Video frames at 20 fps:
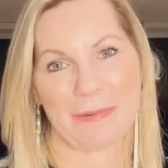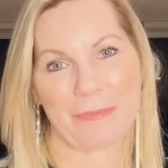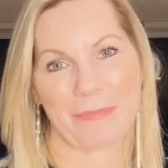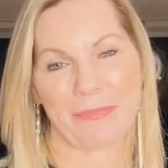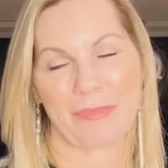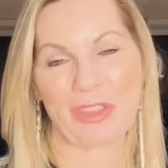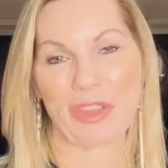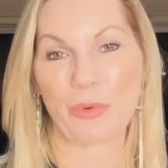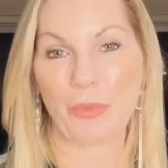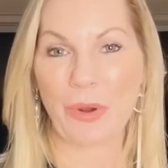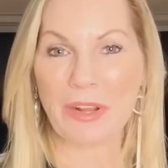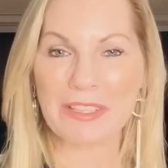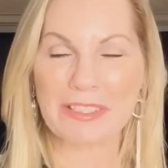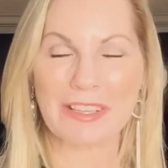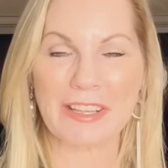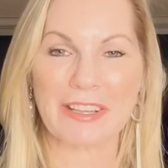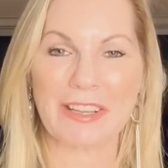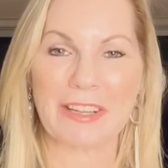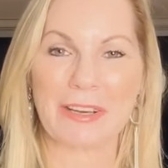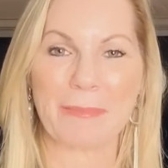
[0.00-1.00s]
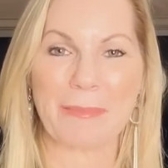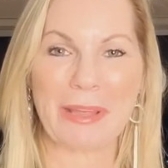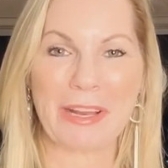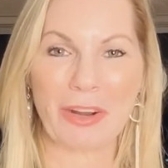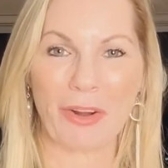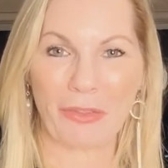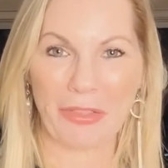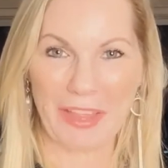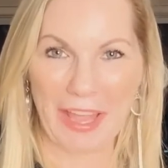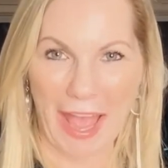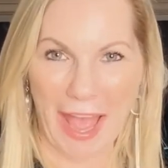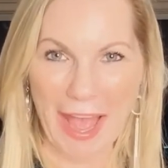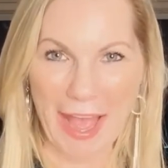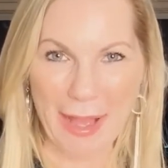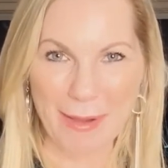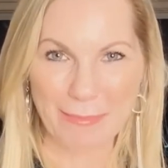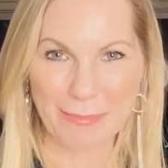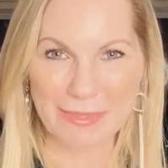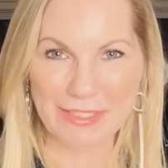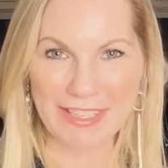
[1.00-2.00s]
The ones that you're going to meet on the
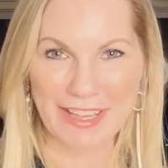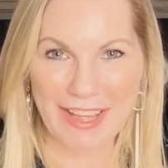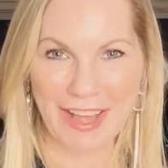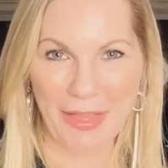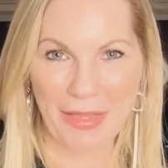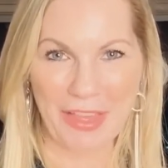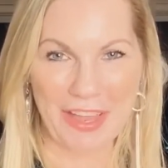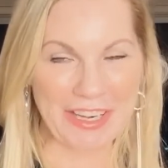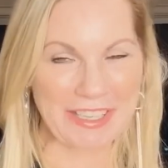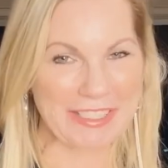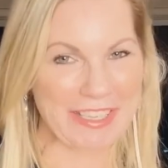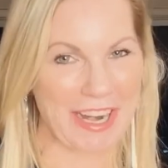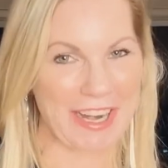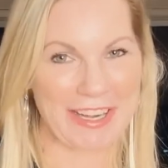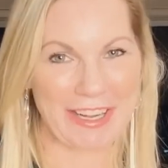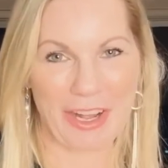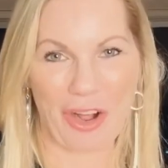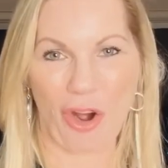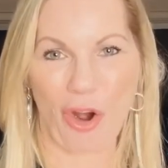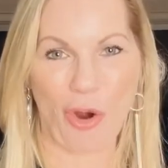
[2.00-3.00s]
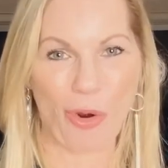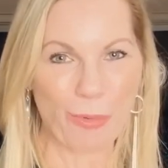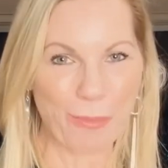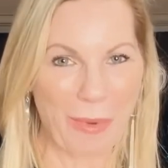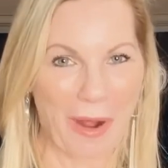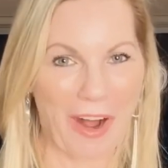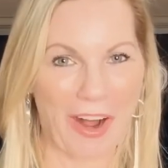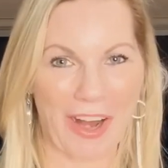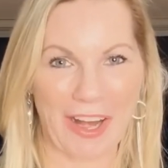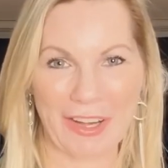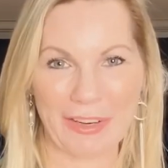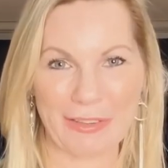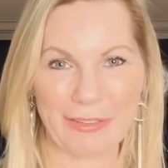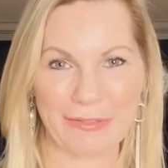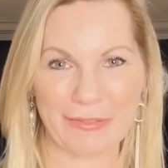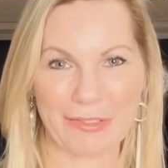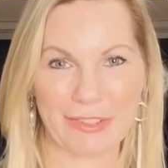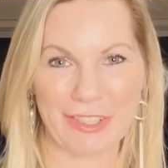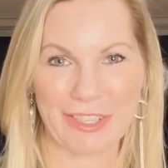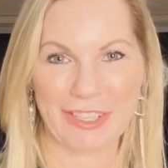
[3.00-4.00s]
apps that are dating a whole pile
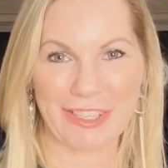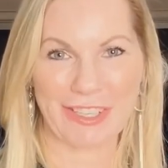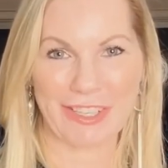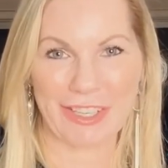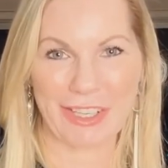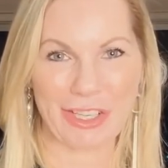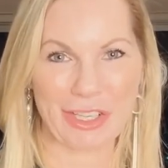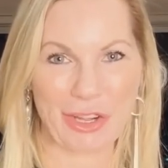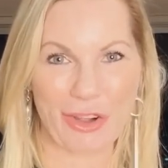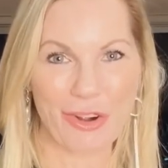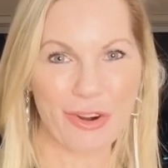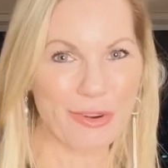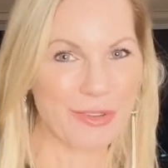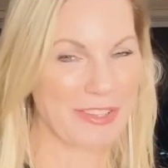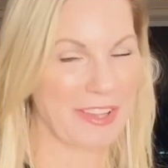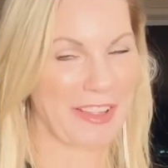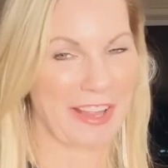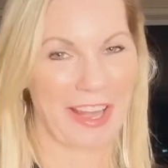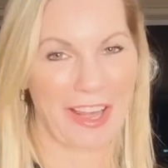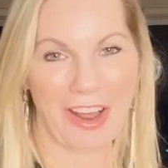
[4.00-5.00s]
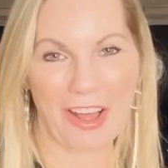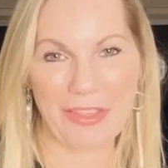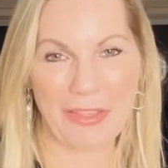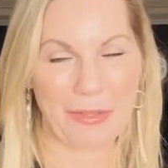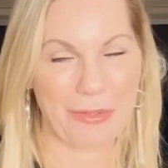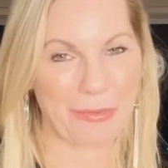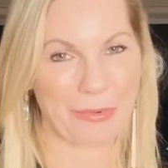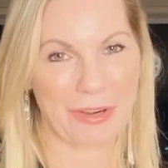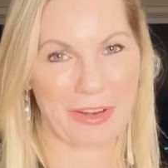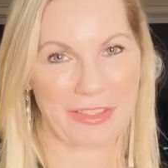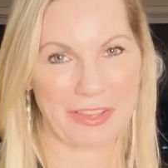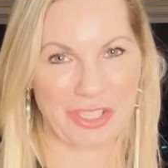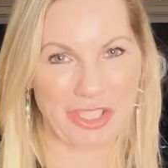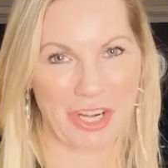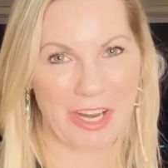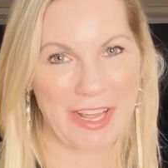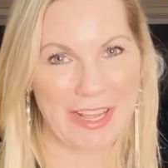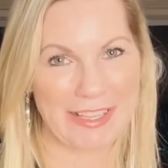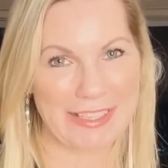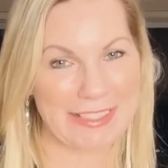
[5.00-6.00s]
of girls and they like the thrill of the
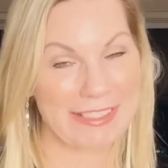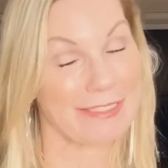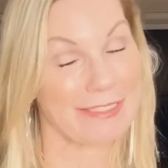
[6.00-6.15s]
chase,